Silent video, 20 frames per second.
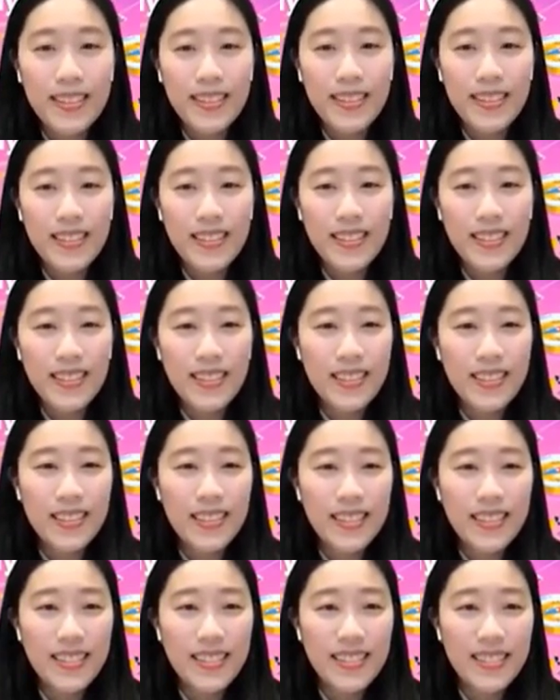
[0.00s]

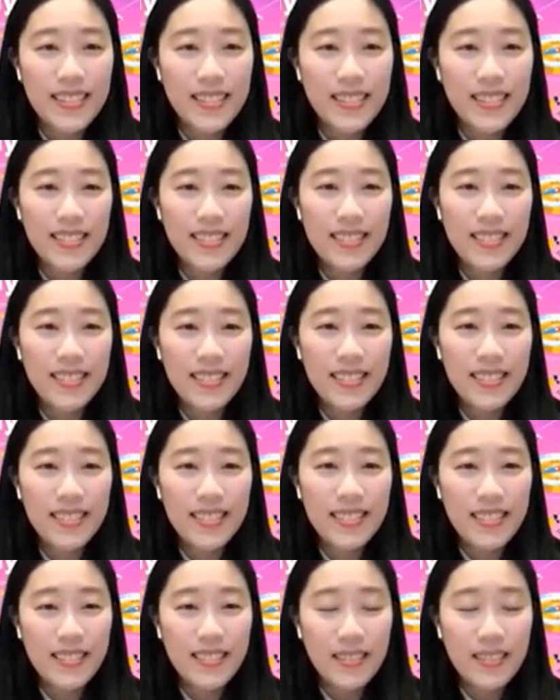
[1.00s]

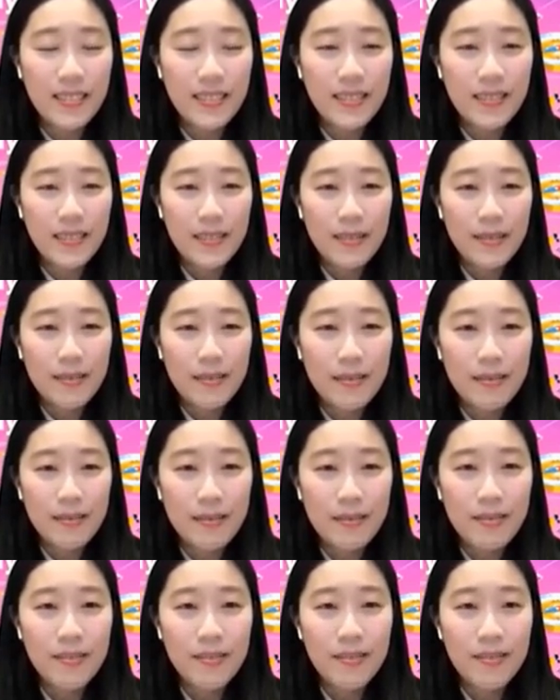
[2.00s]

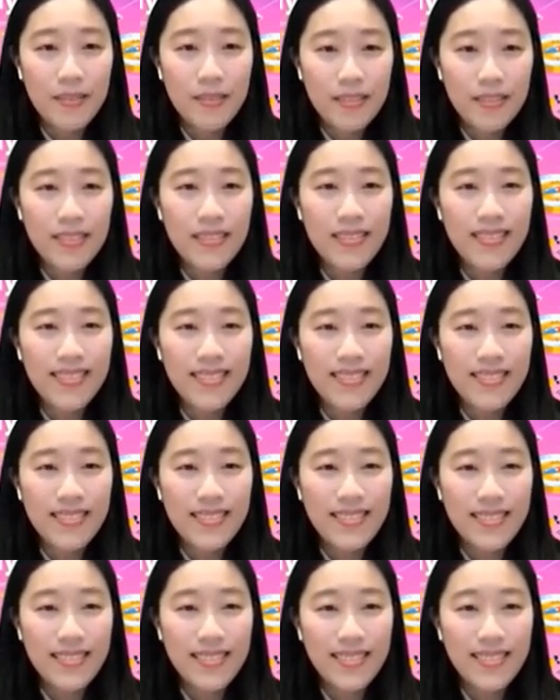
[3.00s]

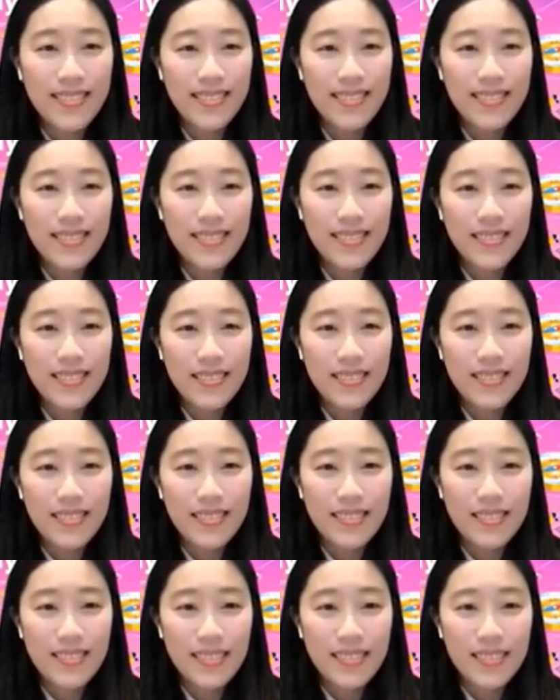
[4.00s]

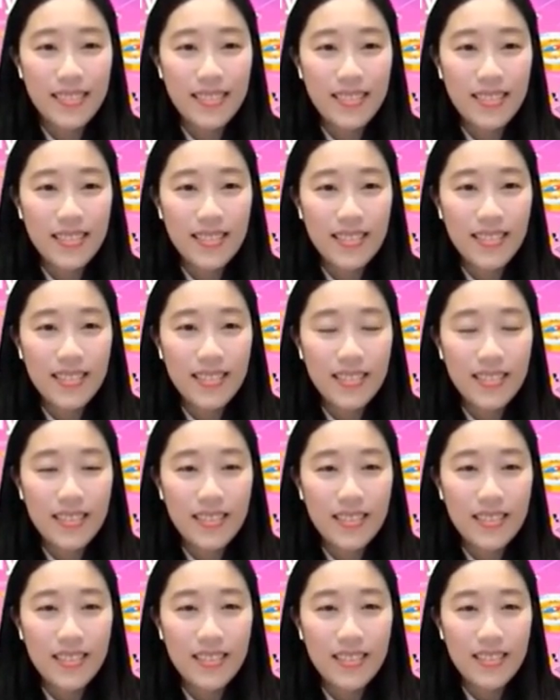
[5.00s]

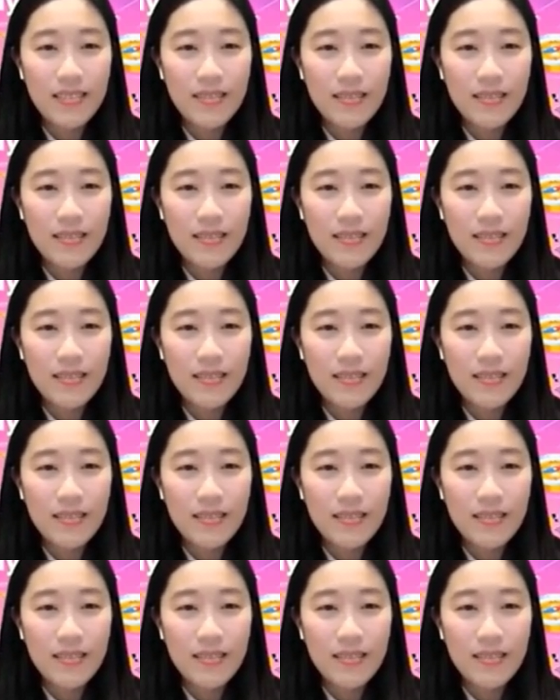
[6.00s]
No words are spoken by the person on screen.